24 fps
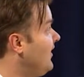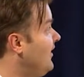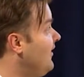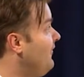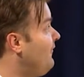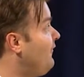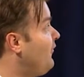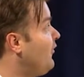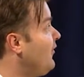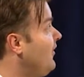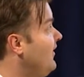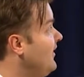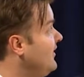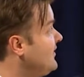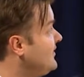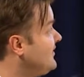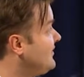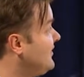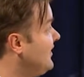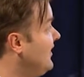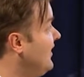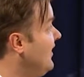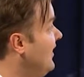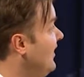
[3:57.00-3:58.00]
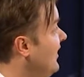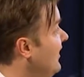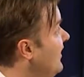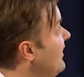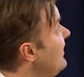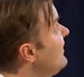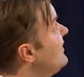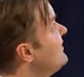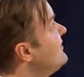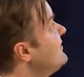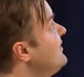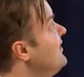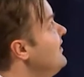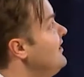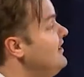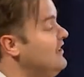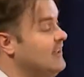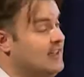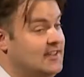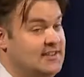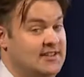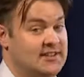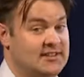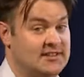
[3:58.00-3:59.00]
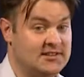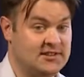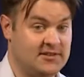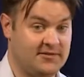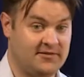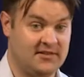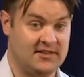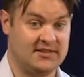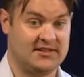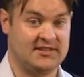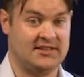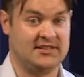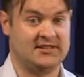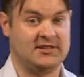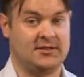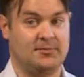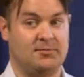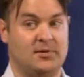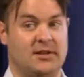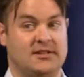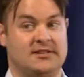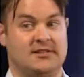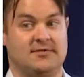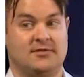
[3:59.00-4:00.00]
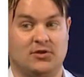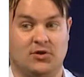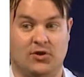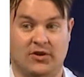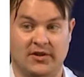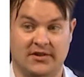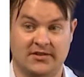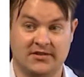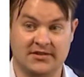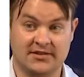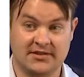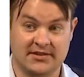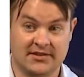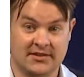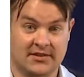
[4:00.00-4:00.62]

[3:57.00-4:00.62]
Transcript: give for this is the existence of disease-suppressive soils.